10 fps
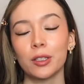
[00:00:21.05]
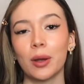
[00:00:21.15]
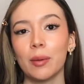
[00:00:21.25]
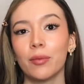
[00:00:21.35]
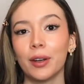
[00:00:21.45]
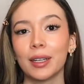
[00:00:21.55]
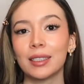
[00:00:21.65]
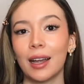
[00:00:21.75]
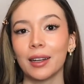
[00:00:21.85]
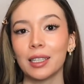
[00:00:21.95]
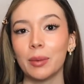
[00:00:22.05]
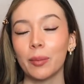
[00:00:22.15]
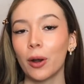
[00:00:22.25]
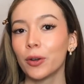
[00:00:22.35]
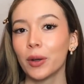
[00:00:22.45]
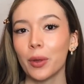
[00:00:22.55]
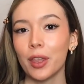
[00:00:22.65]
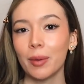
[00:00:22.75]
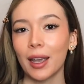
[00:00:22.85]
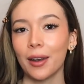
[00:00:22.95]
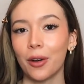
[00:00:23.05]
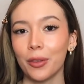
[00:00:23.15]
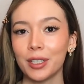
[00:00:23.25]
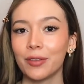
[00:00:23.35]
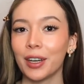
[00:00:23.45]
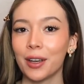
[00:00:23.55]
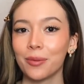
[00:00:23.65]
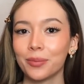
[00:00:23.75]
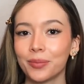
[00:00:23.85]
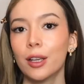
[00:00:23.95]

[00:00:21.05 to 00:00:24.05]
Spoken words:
so I am very ecstatic to be partnering with them again on this video.